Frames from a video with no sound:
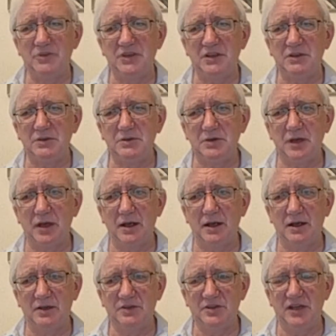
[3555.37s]
was in
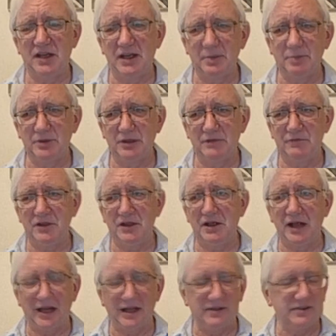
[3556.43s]
Dahir
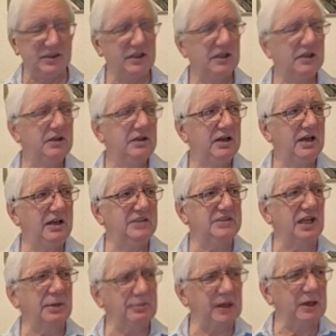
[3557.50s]
briefly, and
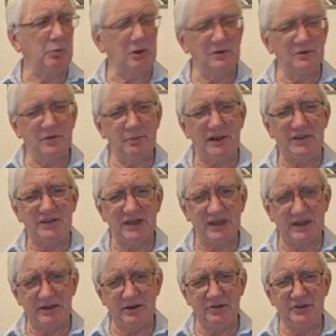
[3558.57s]
it's like being in one of the better
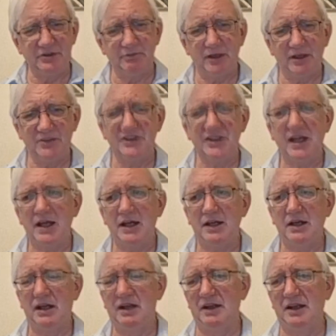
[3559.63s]
areas of
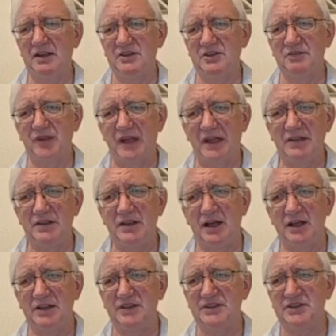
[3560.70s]
Marseille. It's a very
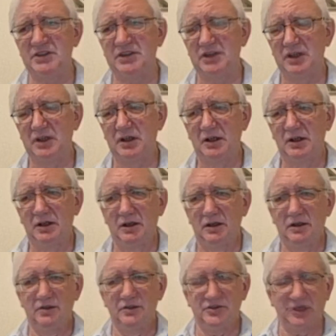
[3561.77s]
nice
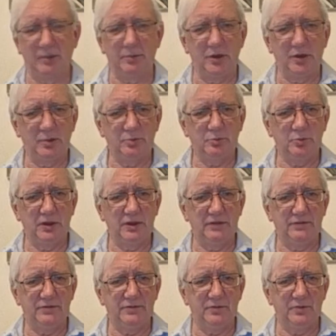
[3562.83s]
suburb
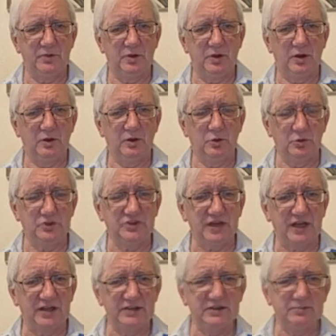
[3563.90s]
with good
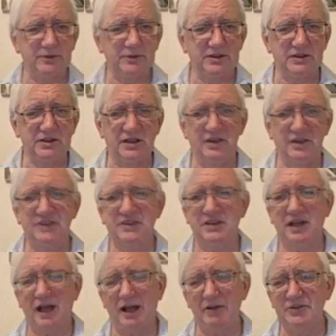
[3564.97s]
standard middle
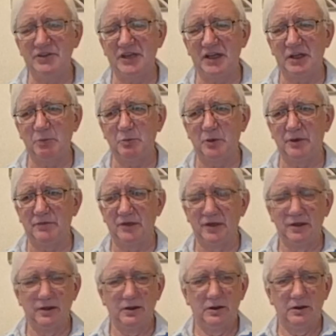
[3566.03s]
class housing,
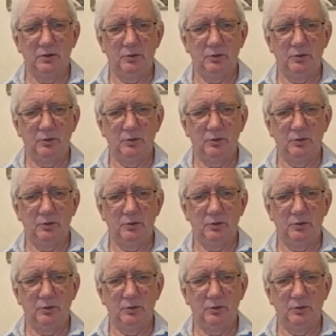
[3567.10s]
with